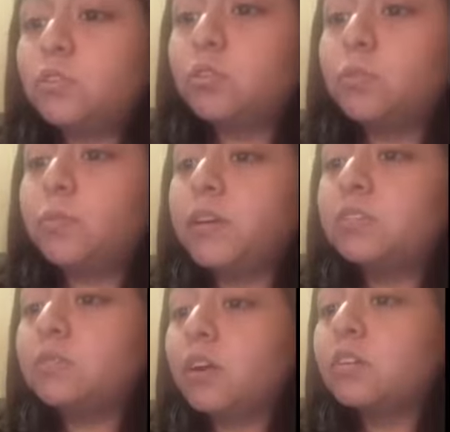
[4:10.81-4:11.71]
to be
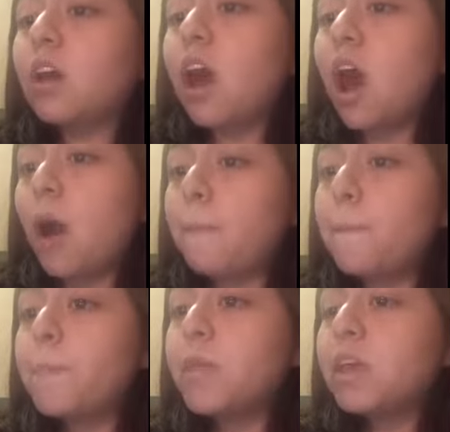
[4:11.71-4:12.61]
drawn up.
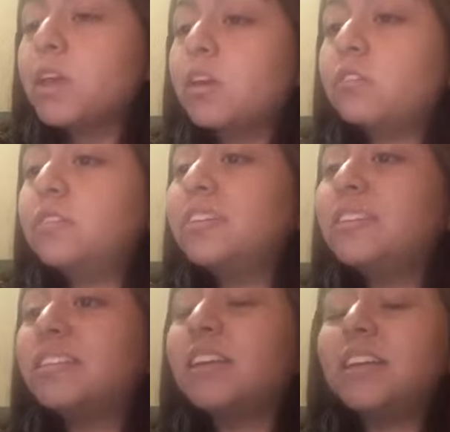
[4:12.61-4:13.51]
Here
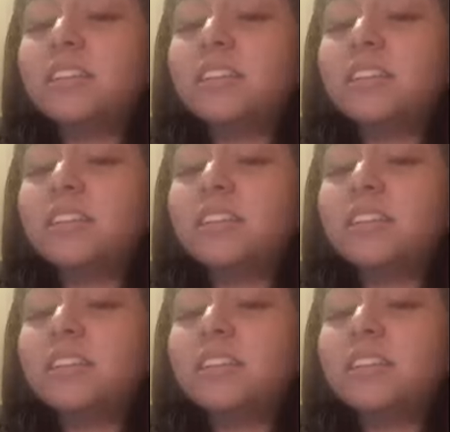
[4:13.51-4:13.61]
is an